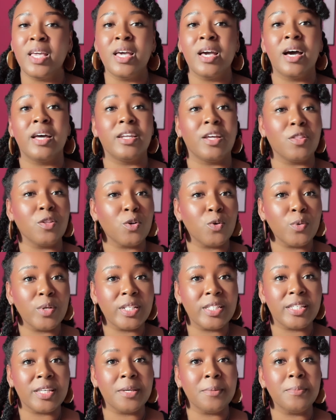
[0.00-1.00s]
Another quick
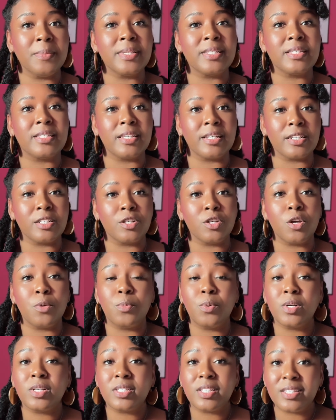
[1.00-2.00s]
tip: stick to your
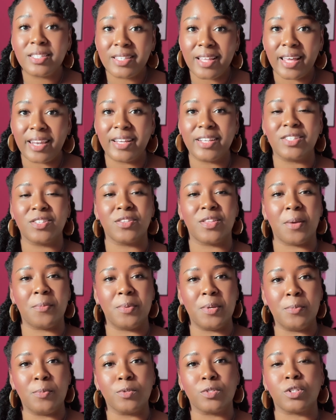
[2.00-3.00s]
book's aesthetic so that
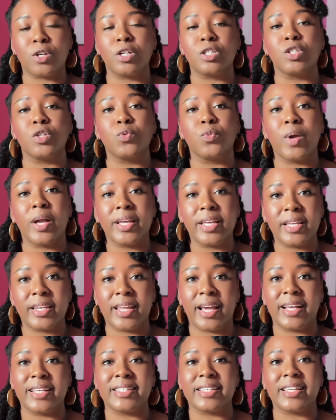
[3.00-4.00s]
people start to
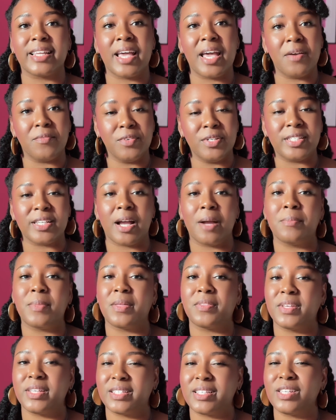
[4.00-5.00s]
recognize it every time that
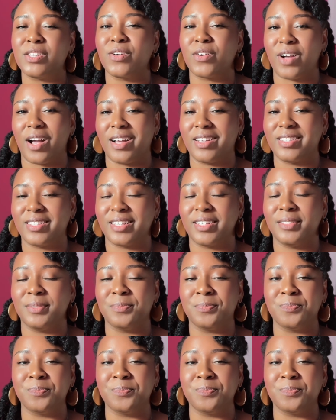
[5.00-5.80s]
they see your content.